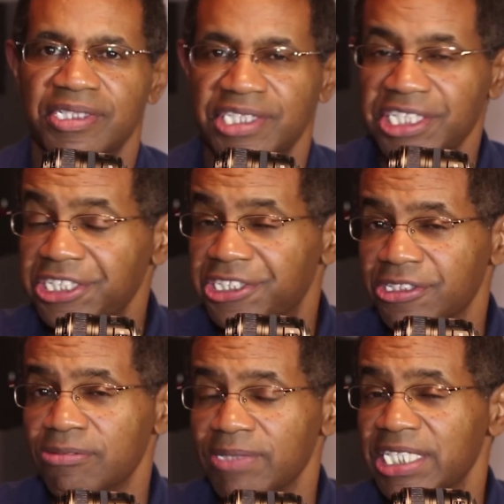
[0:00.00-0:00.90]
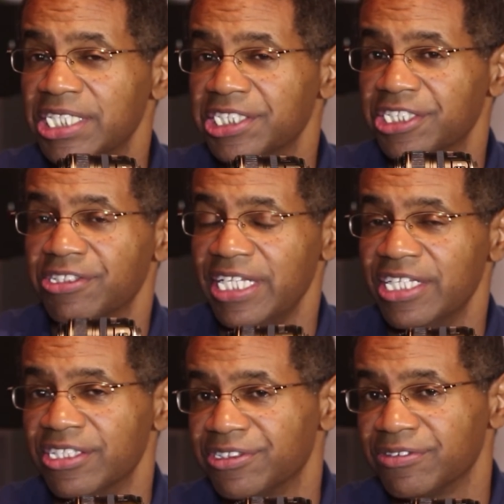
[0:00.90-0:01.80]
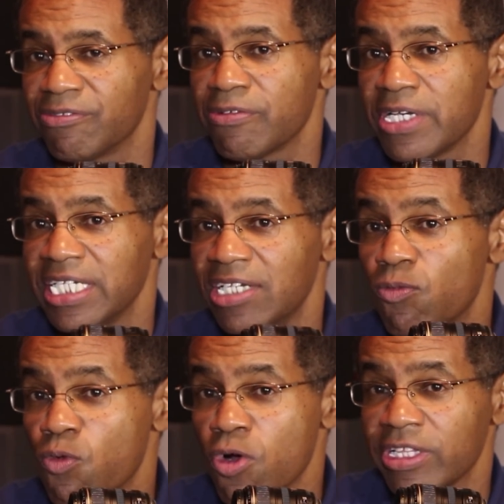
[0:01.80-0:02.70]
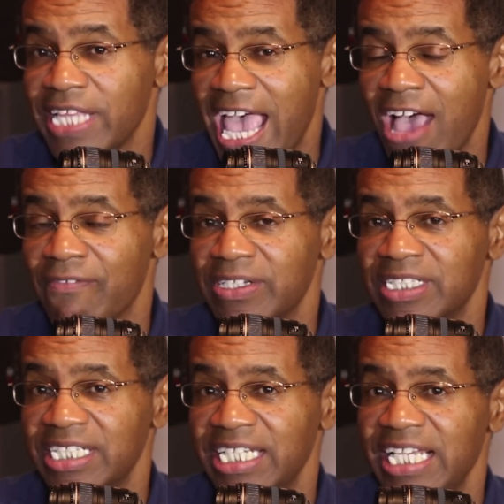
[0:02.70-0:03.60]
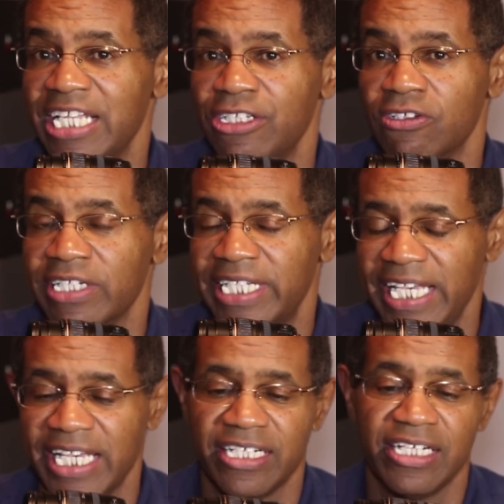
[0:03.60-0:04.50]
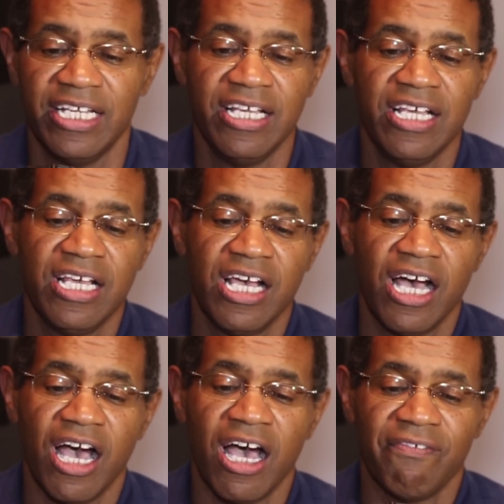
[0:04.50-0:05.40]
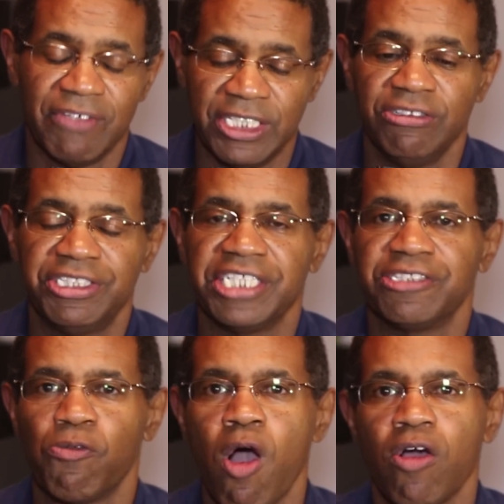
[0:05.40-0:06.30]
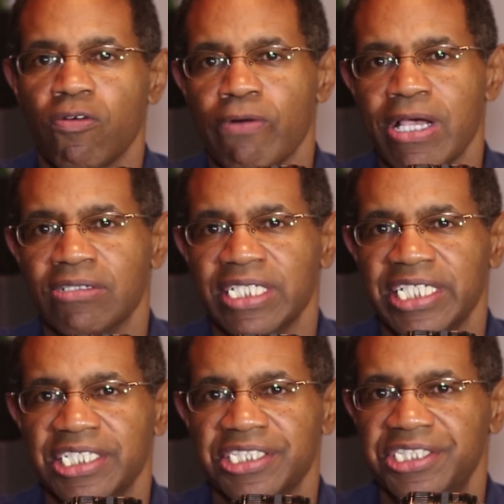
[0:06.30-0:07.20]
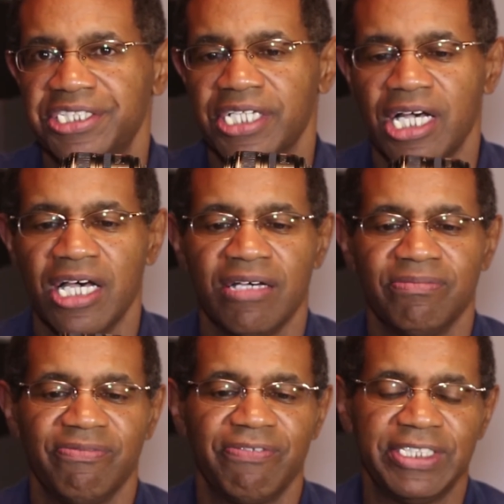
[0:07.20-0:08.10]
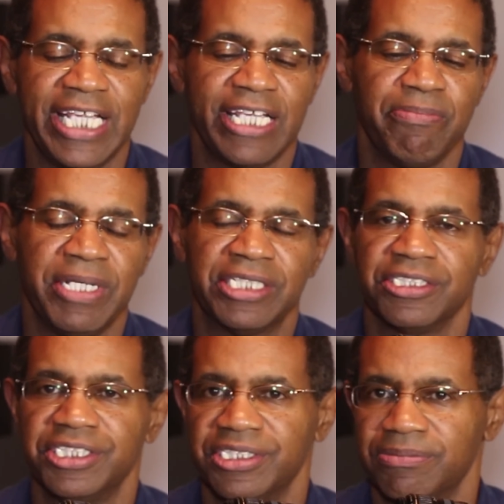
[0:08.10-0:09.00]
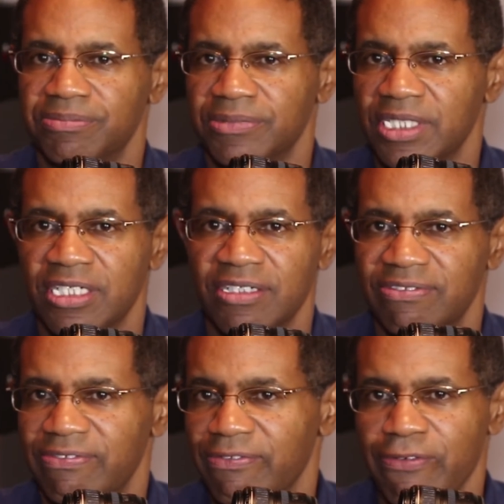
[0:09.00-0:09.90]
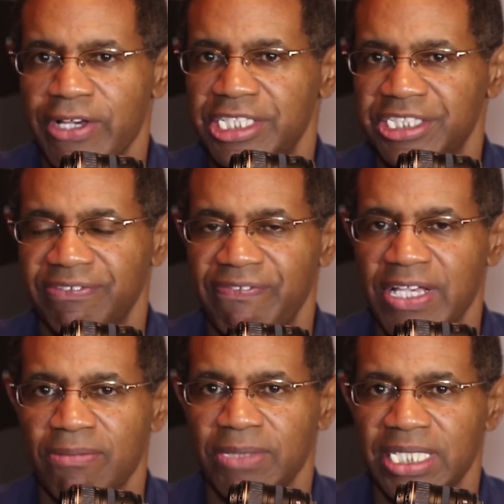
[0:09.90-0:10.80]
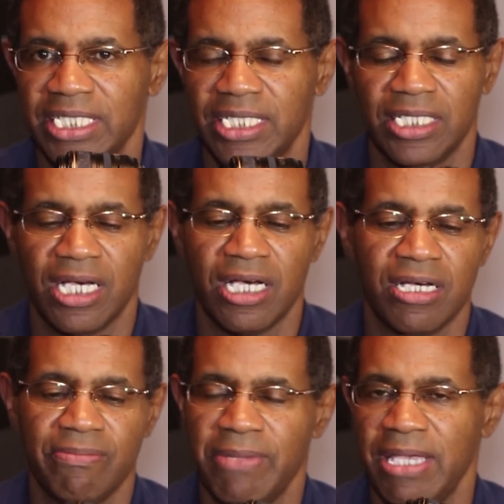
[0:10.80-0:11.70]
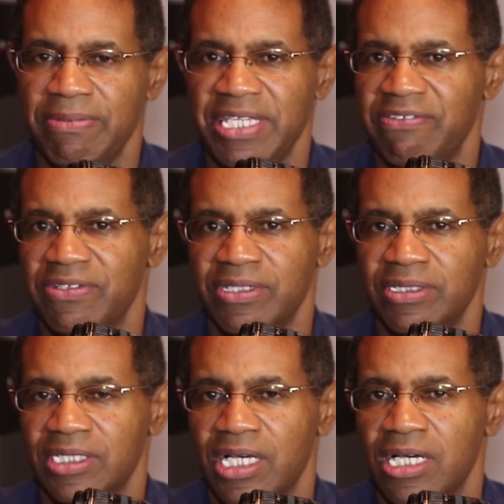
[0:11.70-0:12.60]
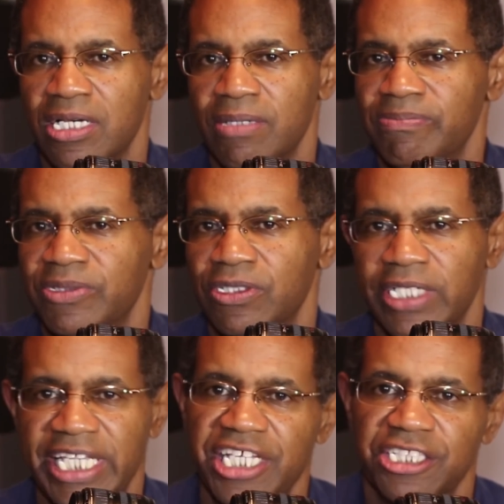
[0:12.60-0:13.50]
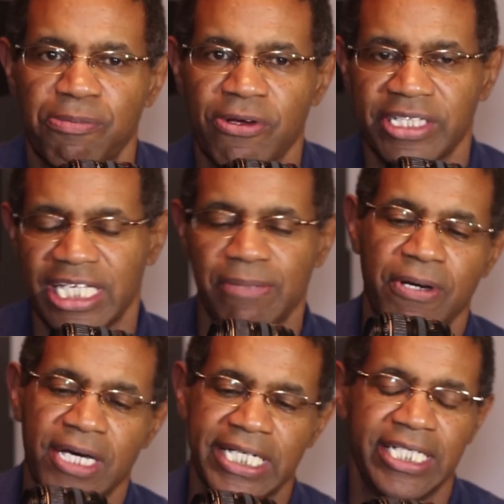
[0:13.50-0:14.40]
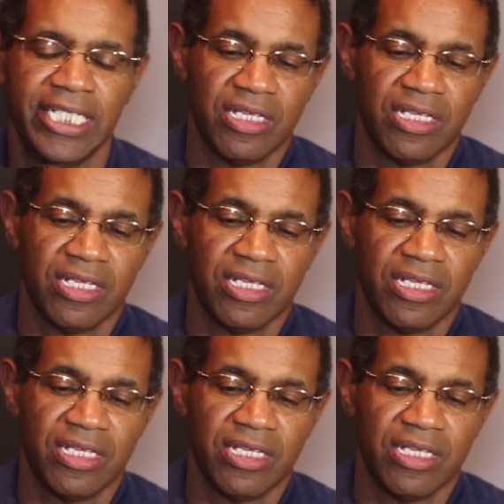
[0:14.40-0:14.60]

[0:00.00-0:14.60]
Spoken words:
This zoom lens is really worth having in your kit for use as a walk-around lens, for taking pictures of friends and family, maybe even your kid's birthday party.